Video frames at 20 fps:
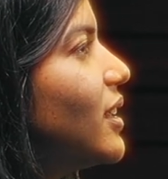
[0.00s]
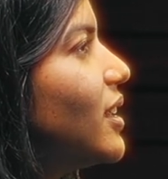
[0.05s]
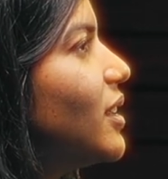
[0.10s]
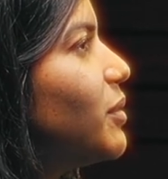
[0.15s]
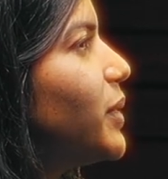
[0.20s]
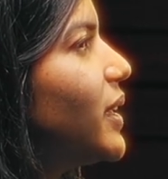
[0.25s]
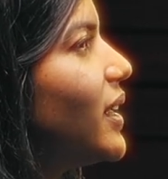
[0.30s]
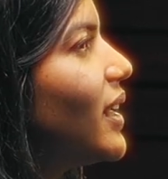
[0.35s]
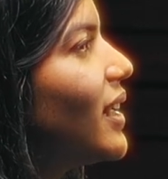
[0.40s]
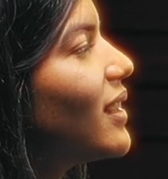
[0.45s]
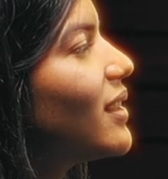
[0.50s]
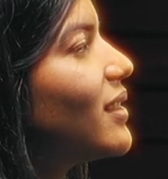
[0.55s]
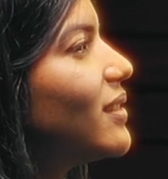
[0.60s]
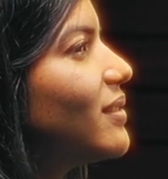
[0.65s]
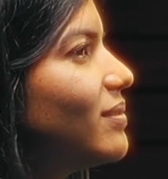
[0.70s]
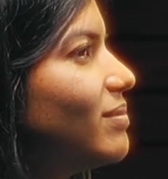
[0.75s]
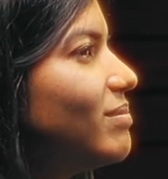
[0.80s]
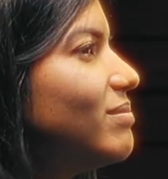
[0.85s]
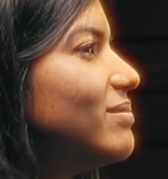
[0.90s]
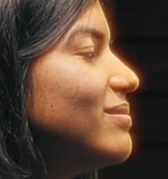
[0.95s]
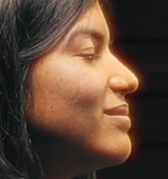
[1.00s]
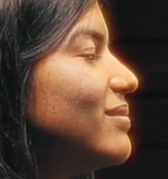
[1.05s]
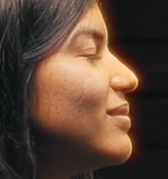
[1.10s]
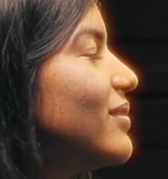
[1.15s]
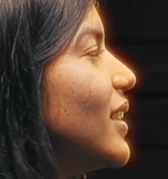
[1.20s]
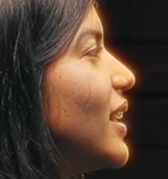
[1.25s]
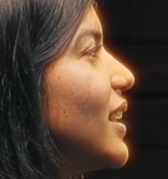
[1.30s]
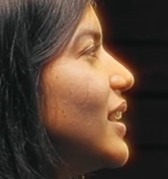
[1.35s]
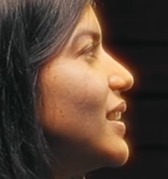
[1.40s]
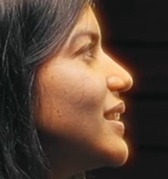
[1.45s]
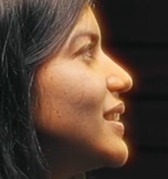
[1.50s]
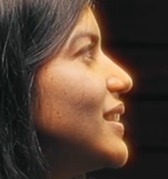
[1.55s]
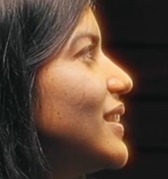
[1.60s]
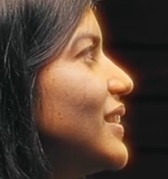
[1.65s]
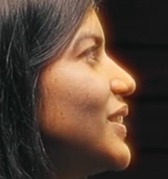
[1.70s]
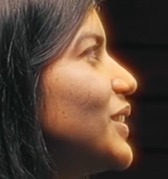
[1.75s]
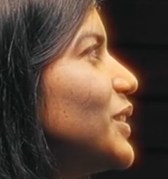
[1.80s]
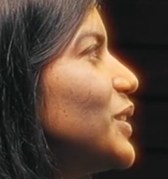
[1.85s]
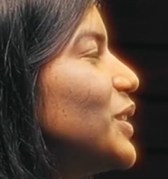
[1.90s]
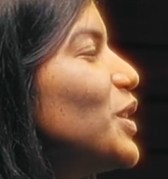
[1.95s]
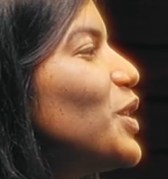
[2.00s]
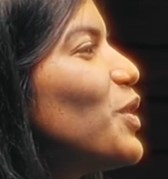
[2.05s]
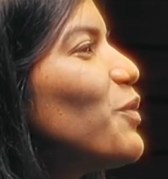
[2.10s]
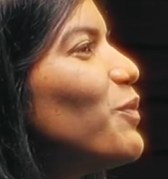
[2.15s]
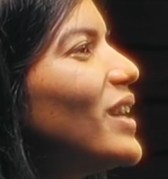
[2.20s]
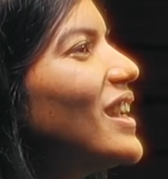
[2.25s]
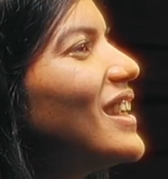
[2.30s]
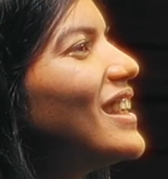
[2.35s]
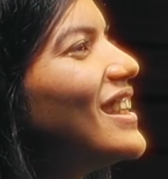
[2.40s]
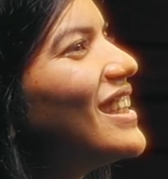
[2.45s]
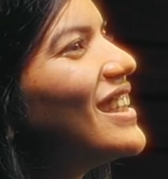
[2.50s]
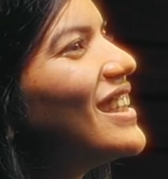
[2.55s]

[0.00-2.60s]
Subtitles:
it'd be like nice, you know. But